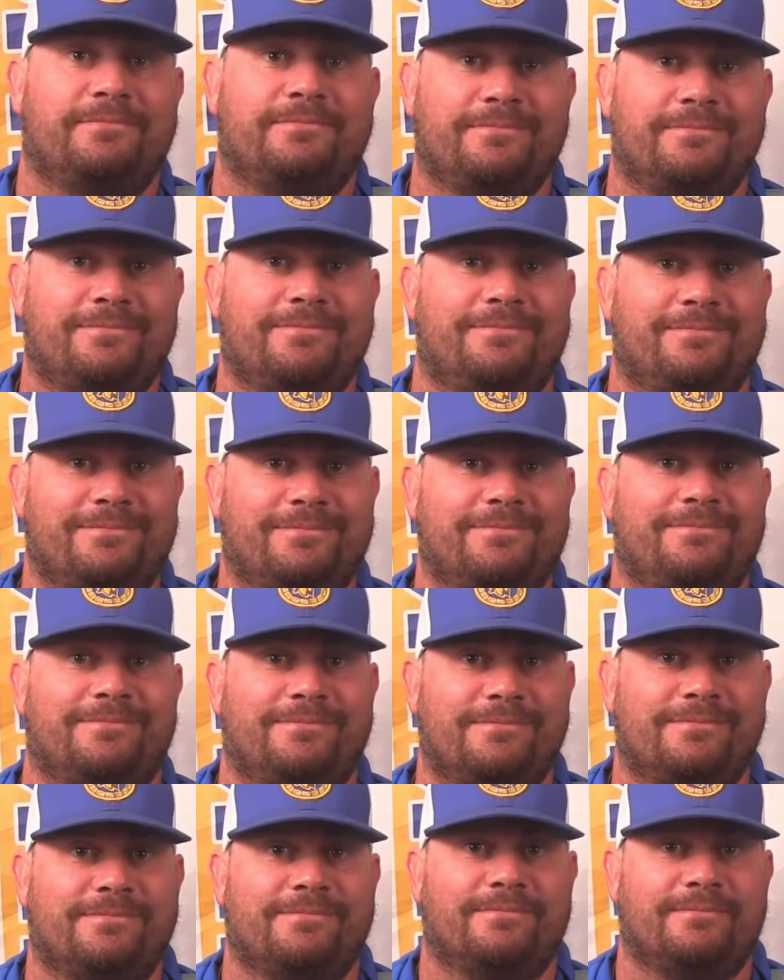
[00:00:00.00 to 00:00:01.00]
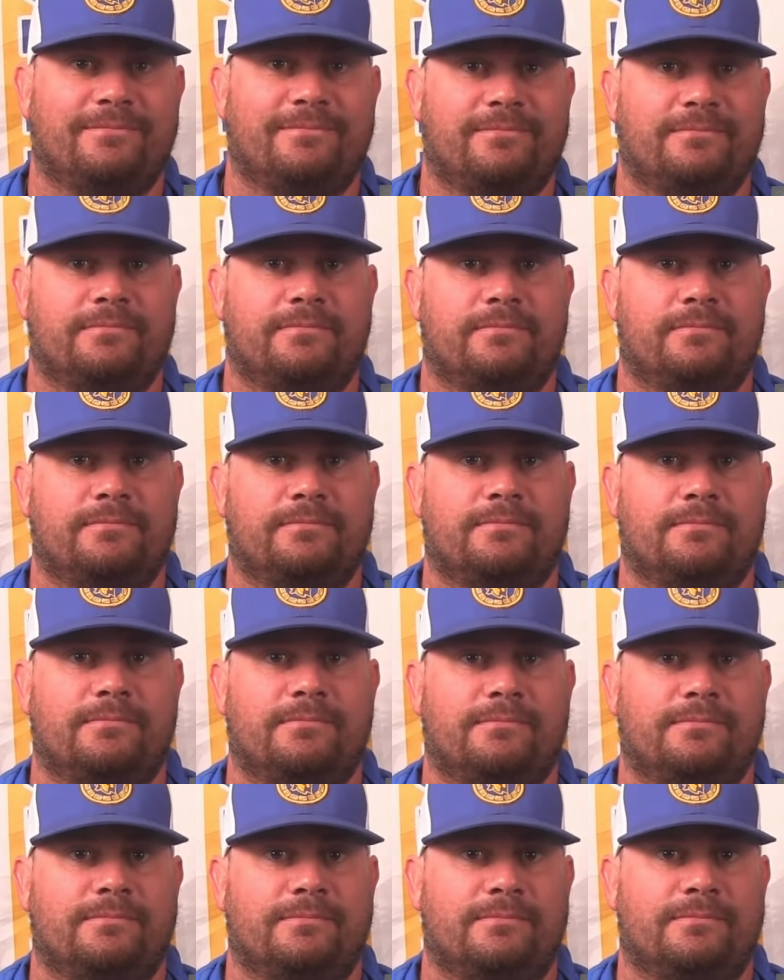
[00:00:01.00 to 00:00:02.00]

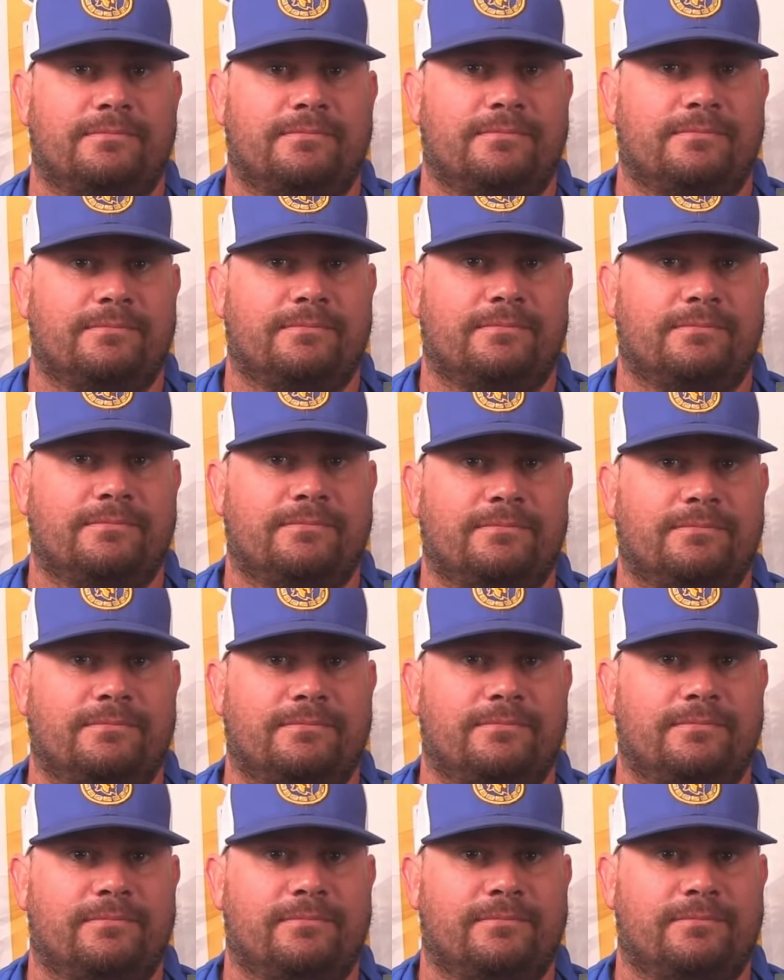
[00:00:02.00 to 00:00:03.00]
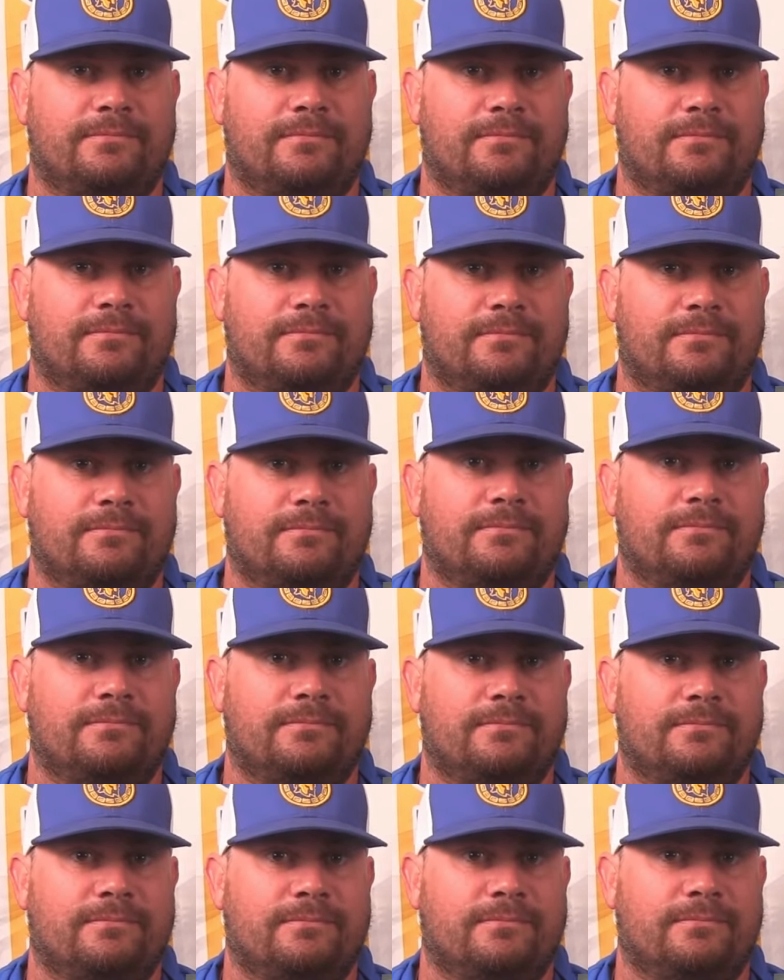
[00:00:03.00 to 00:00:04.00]

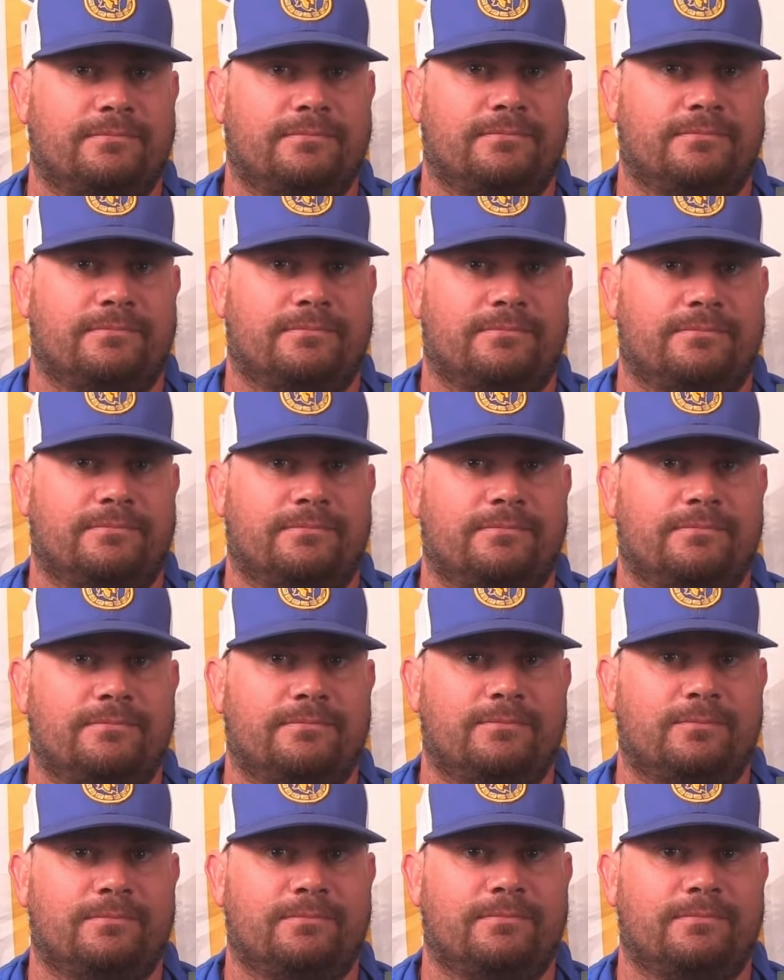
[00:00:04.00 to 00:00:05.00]
(not speaking)